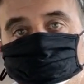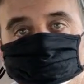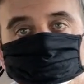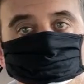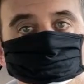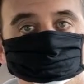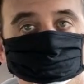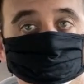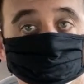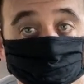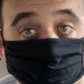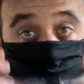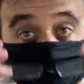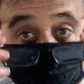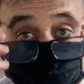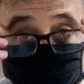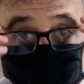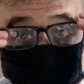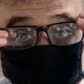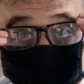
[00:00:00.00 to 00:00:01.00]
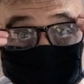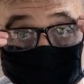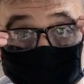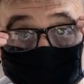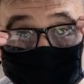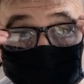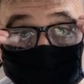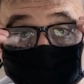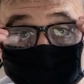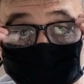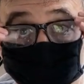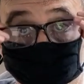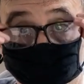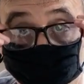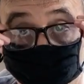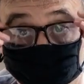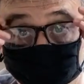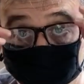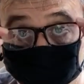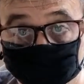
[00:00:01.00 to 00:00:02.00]
you're also wearing glasses,
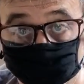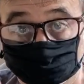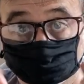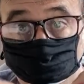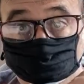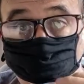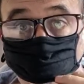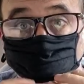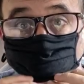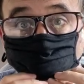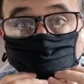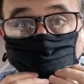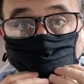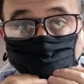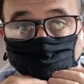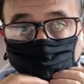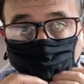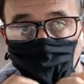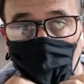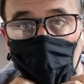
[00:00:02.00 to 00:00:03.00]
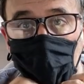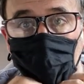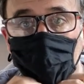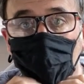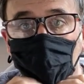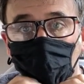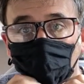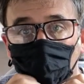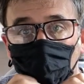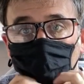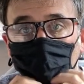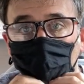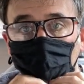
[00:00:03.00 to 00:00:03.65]
you'll notice that